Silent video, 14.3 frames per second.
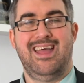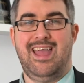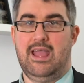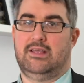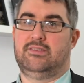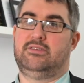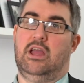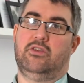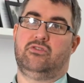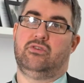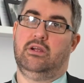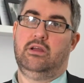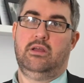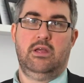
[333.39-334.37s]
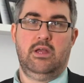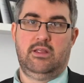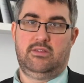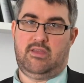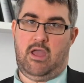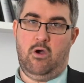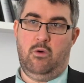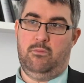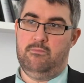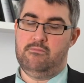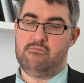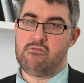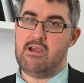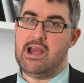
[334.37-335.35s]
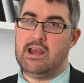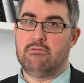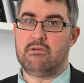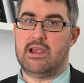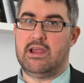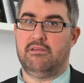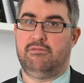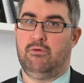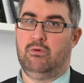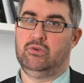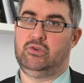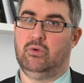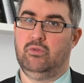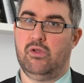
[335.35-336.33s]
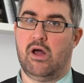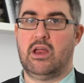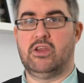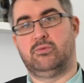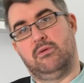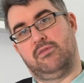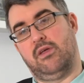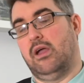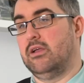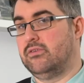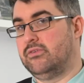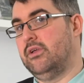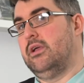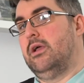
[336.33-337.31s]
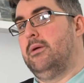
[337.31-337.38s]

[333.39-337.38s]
etc., to help really reinforce your knowledge with those,